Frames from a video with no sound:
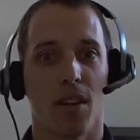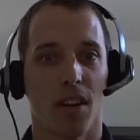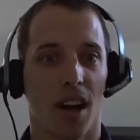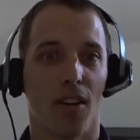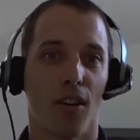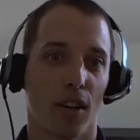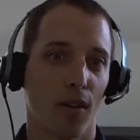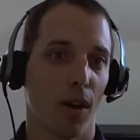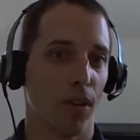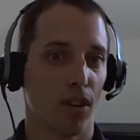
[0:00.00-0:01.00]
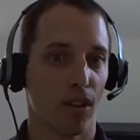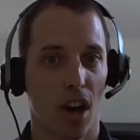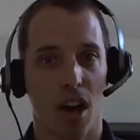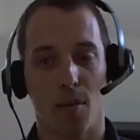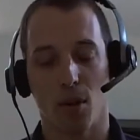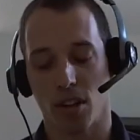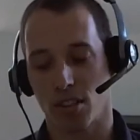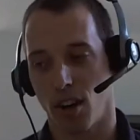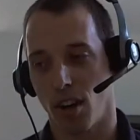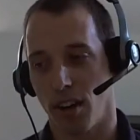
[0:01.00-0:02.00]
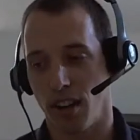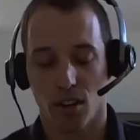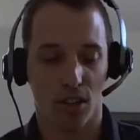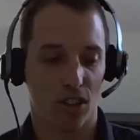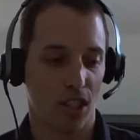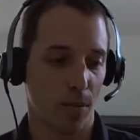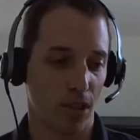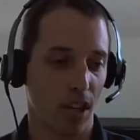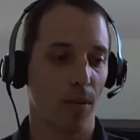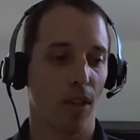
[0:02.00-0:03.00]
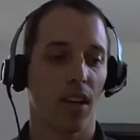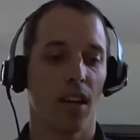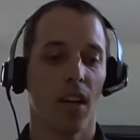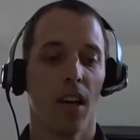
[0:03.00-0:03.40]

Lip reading: and they'll kind of hook you up with a job or start an internship or something.